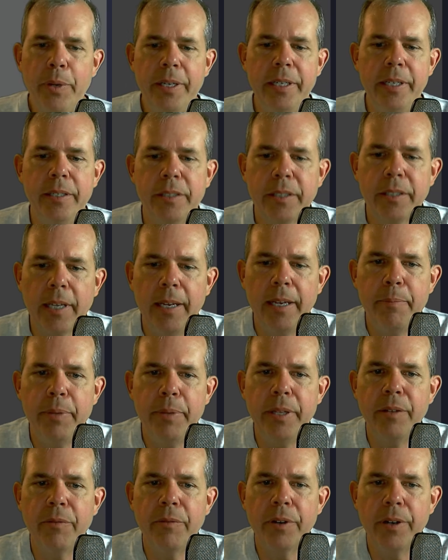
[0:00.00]
is type
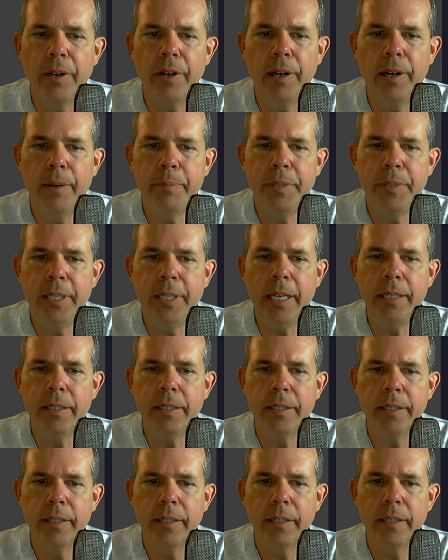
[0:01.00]
in the word
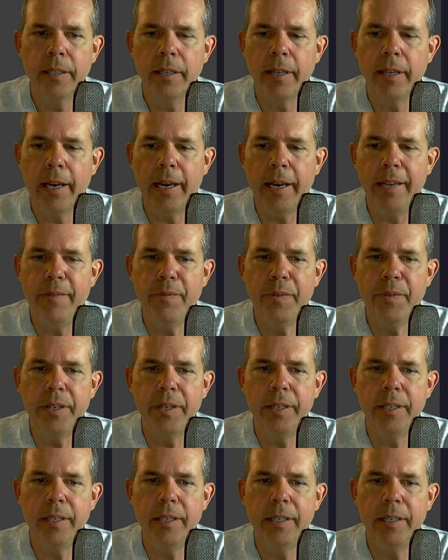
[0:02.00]

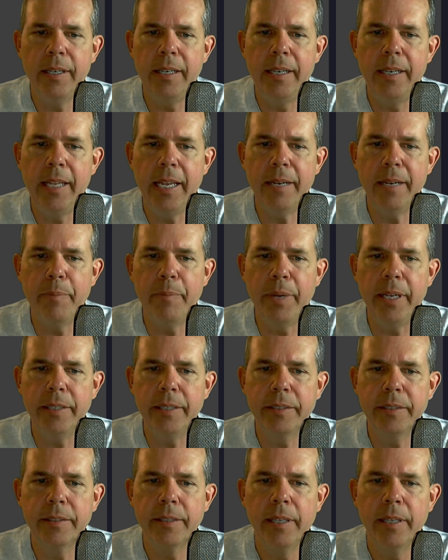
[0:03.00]

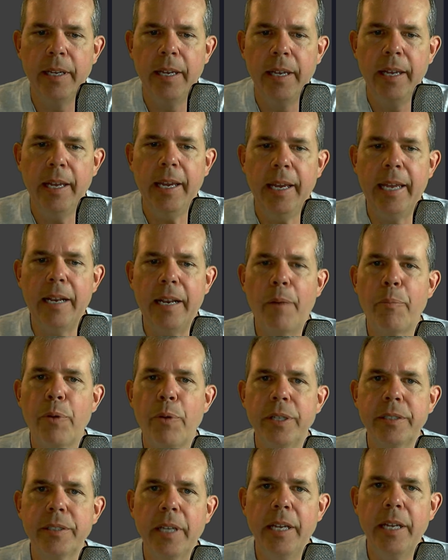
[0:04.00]
update-database, and I'll
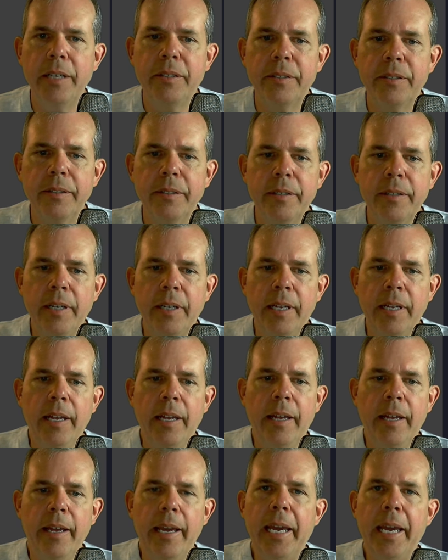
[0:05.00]
press enter.
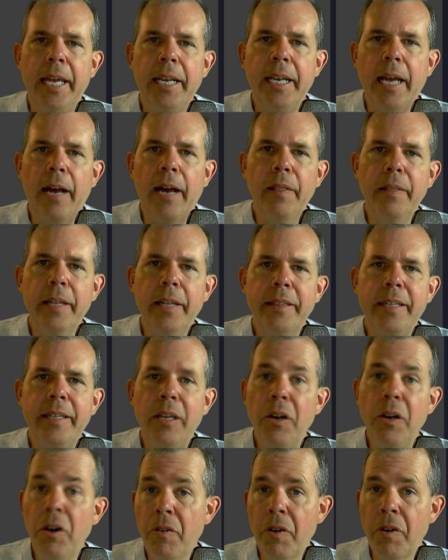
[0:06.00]
And I'll let
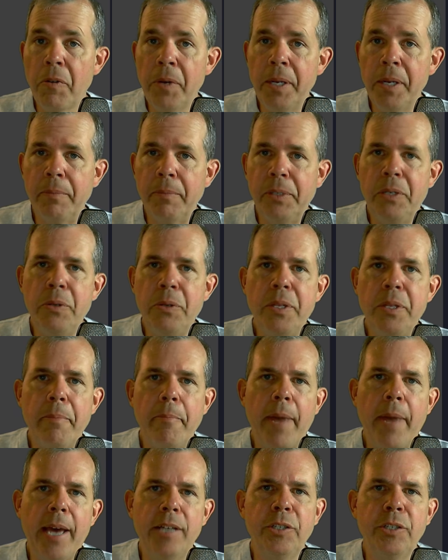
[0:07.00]
the ORM do the
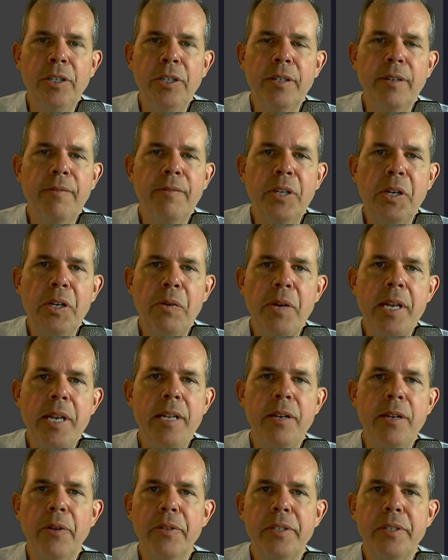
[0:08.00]
magic of
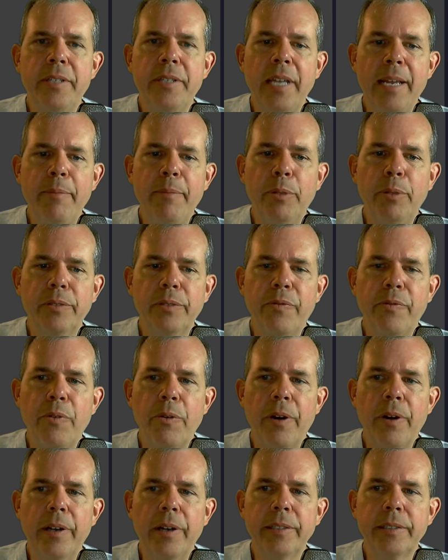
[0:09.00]
creating all the tables
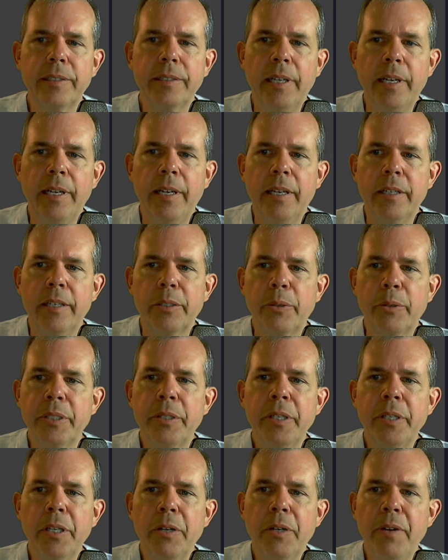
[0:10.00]
for us. So it's
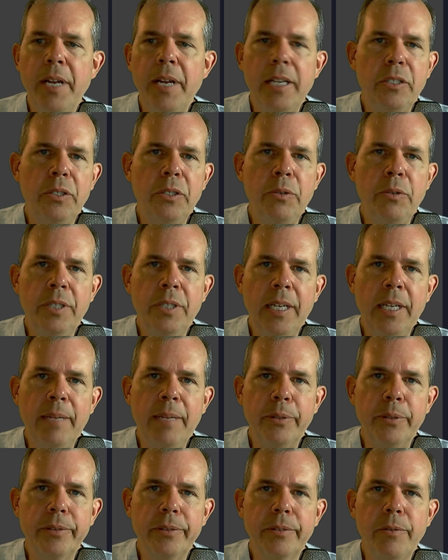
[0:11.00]
going to create two
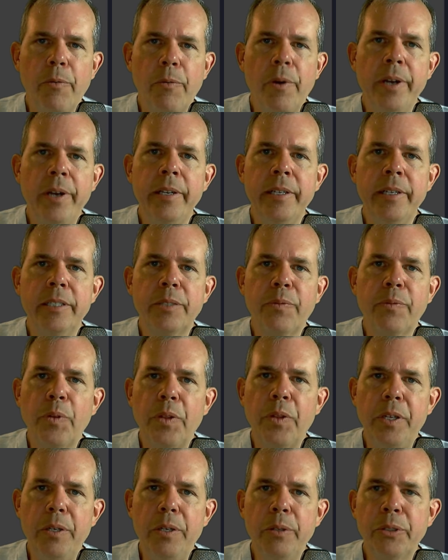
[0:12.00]
tables. One is for
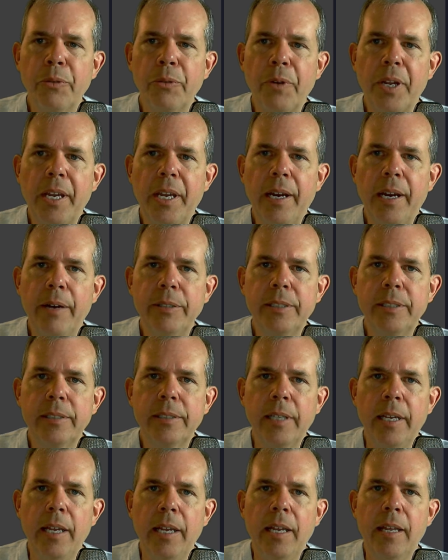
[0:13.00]
the user accounts.
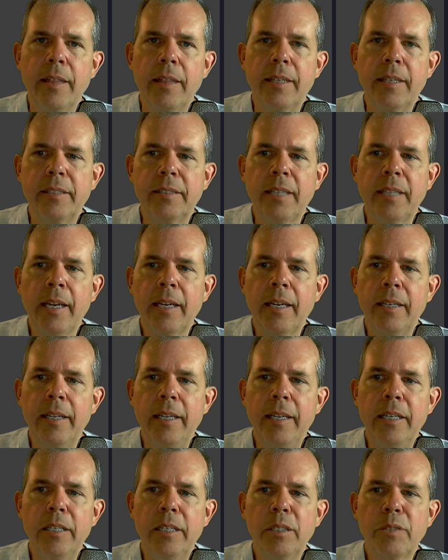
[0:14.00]
The second
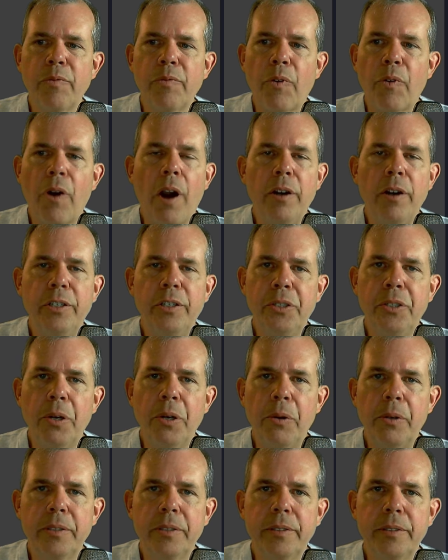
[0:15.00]
is for our
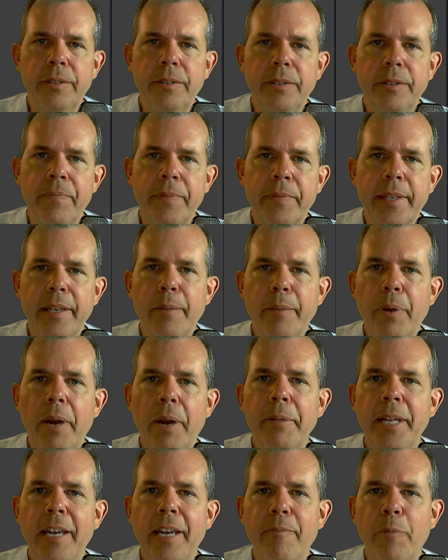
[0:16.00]
jokes. It'll
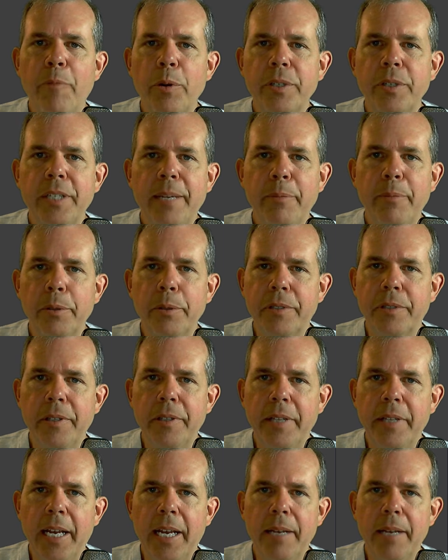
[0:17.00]
probably have more tables than
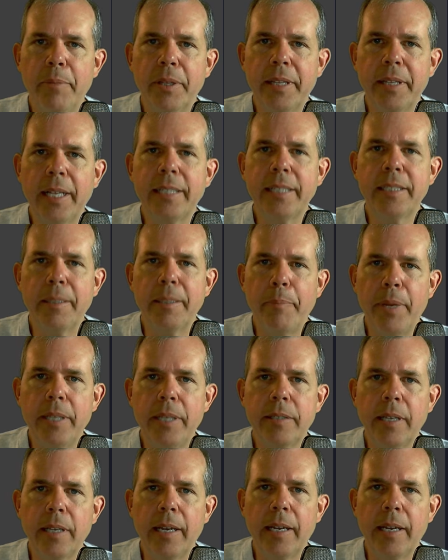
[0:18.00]
that, but that's the basic